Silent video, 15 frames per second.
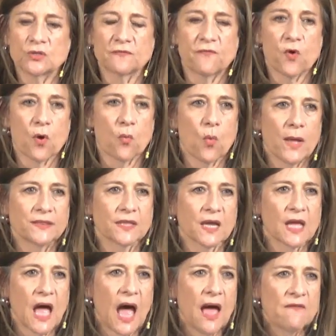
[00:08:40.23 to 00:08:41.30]
for what the
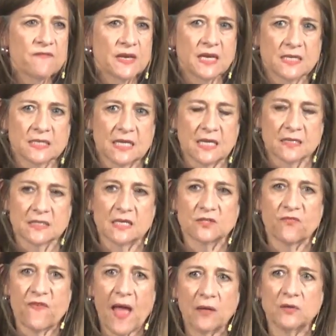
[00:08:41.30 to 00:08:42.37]
covenant is. It's
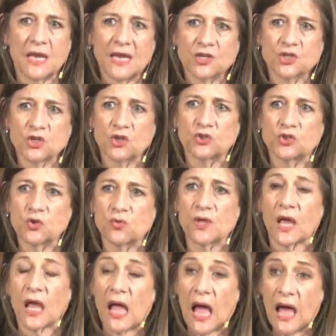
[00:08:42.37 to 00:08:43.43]
foundational to the
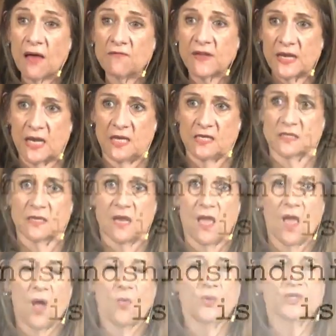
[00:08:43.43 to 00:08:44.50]
covenant,
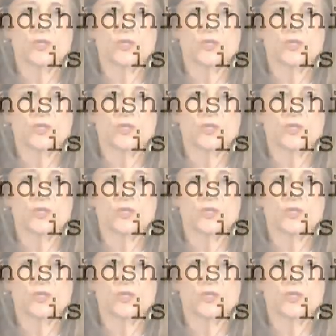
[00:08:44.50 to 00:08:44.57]
which